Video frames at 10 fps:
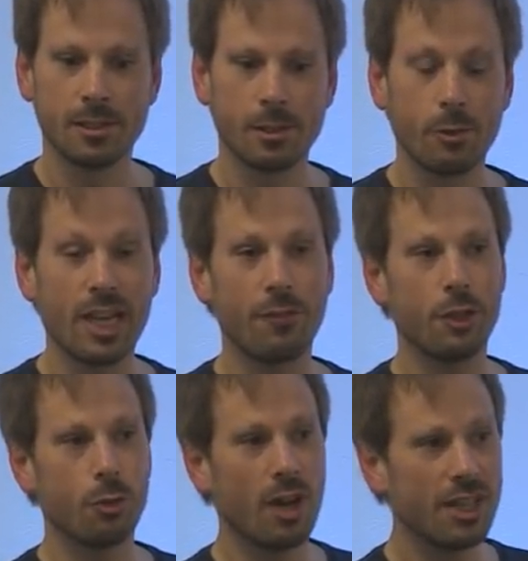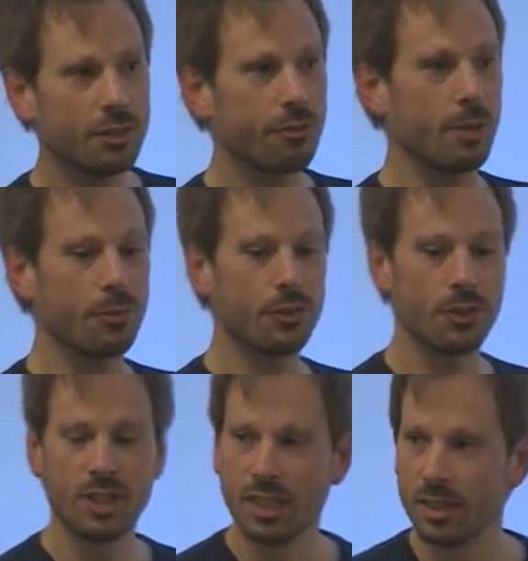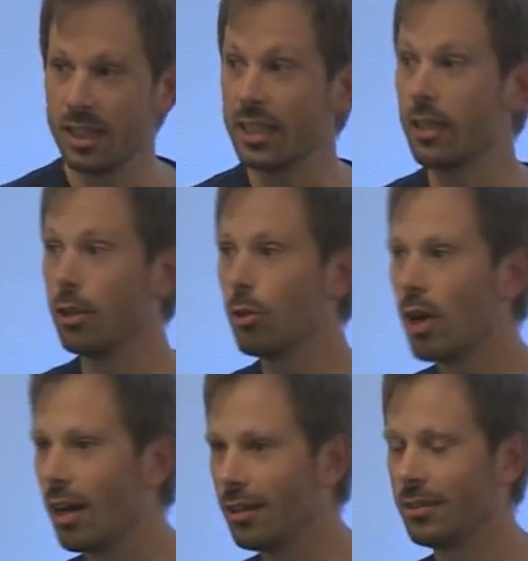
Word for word: We have UI scripts in Lua.